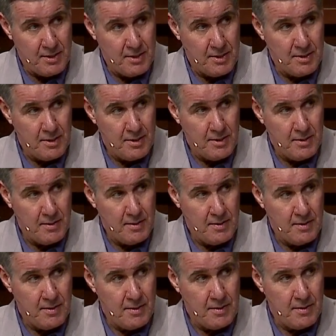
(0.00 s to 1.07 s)

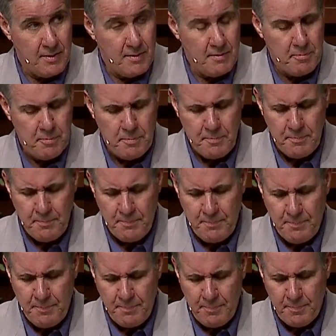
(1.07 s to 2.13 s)

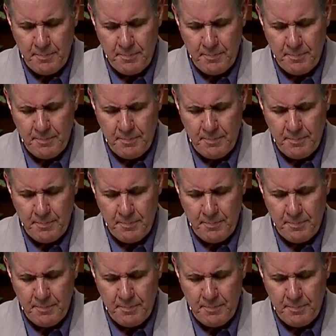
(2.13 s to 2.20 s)
Nobody speaks.